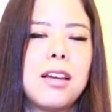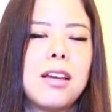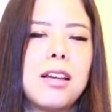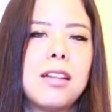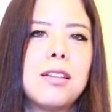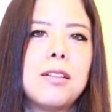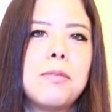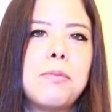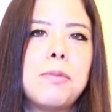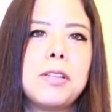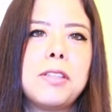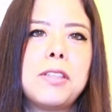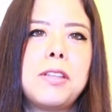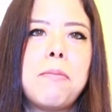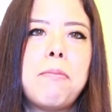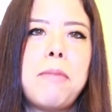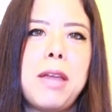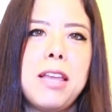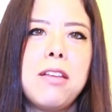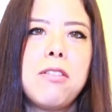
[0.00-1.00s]
And but
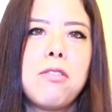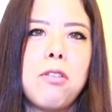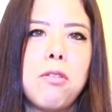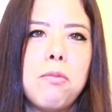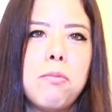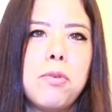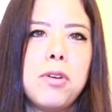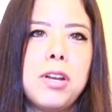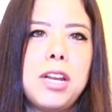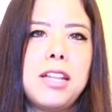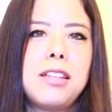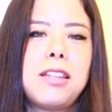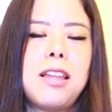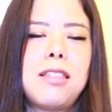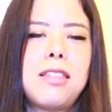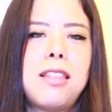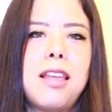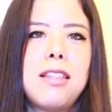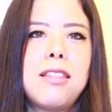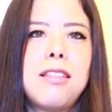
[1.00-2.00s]
the main component
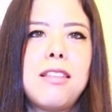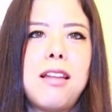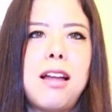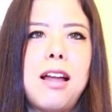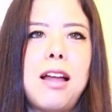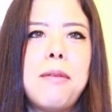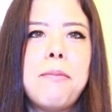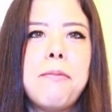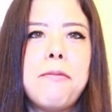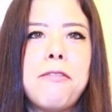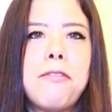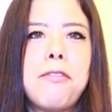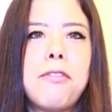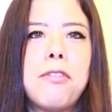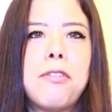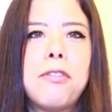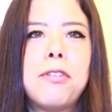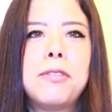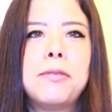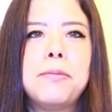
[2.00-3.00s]
at that time
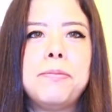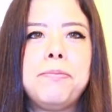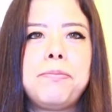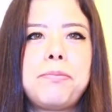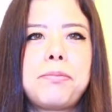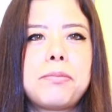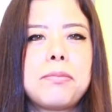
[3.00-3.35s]
for